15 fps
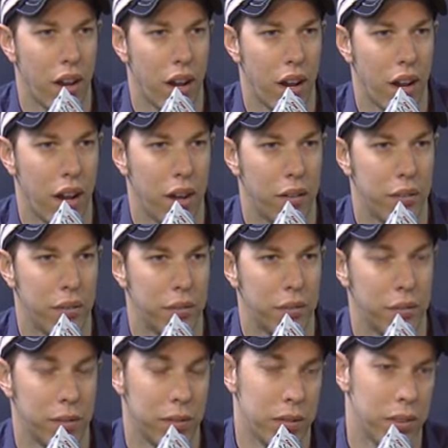
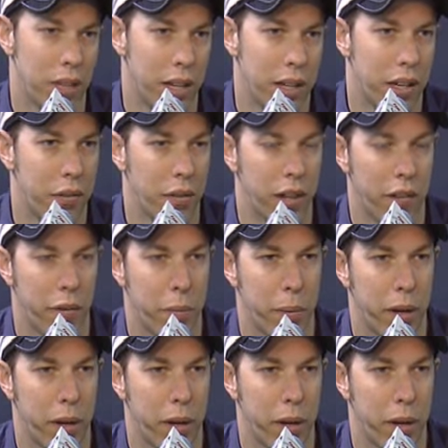at a different level,